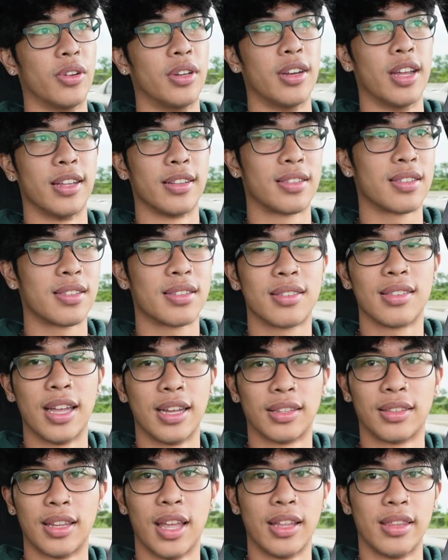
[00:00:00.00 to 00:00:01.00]
And that's,
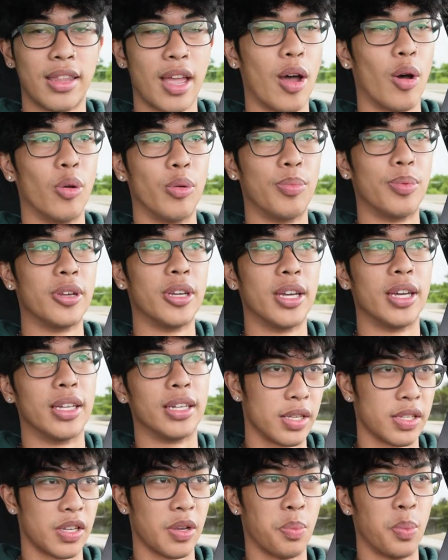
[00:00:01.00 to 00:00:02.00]
that, that, that would be
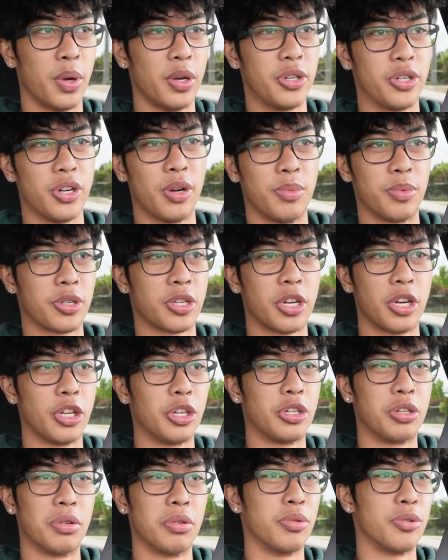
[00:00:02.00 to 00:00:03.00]
it. As I mentioned, I'm just
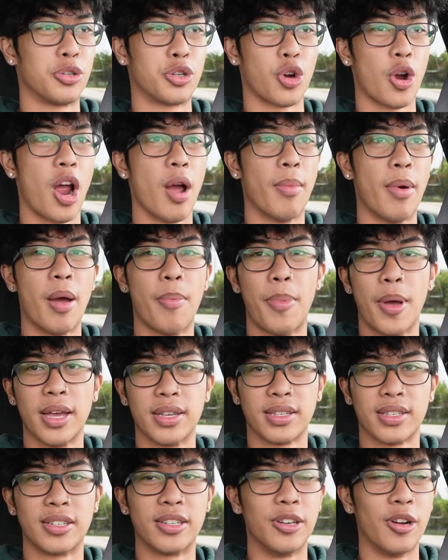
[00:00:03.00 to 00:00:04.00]
gonna try my
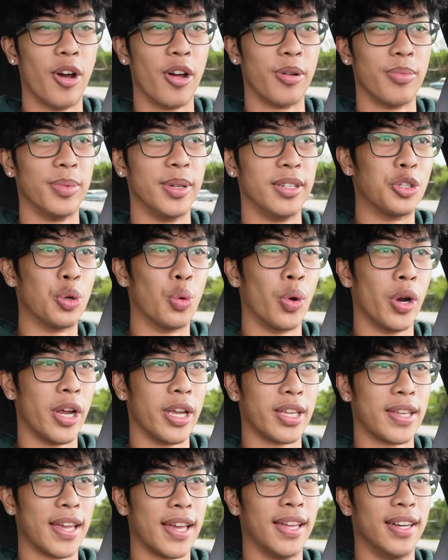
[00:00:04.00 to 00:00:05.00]
best, you know what I mean? Do what
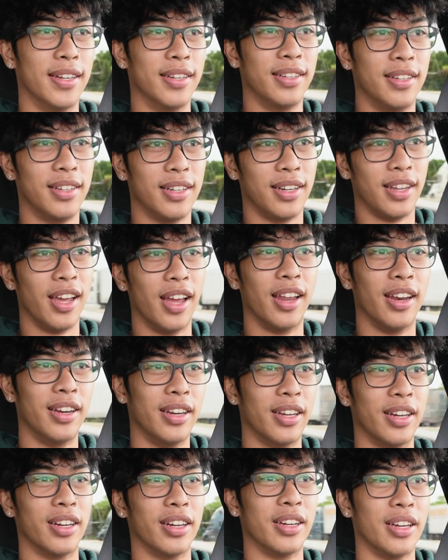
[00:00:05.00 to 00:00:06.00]
I can
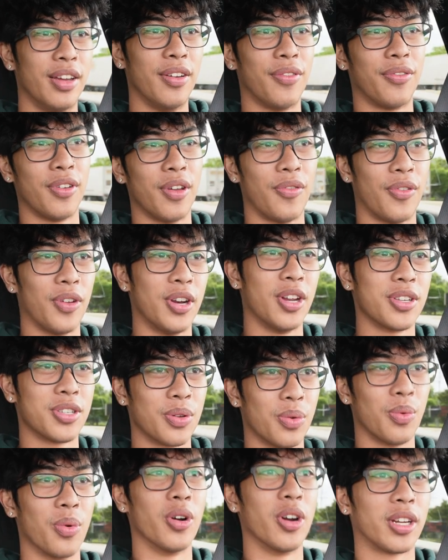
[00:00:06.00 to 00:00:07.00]
and uh, if, if it
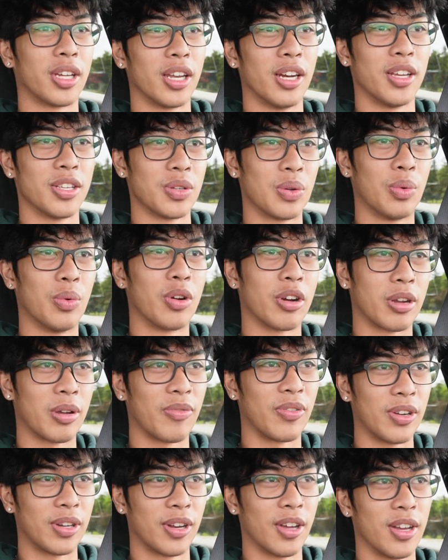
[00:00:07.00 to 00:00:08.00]
doesn't work, it doesn't work.
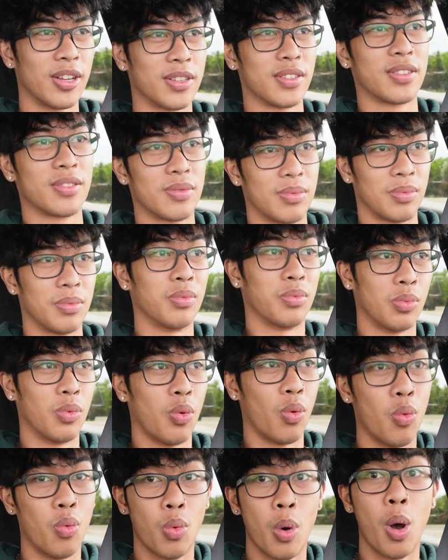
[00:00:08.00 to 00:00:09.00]
If it does,
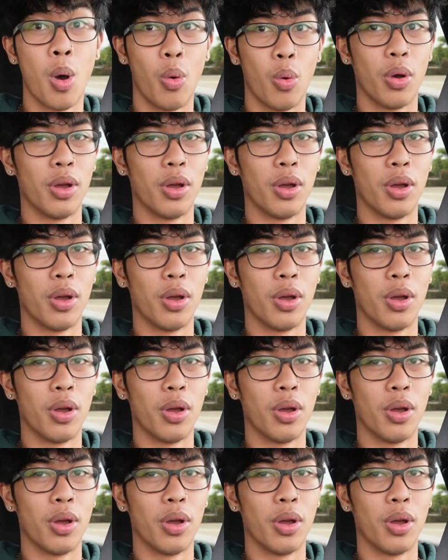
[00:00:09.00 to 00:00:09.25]
whoa.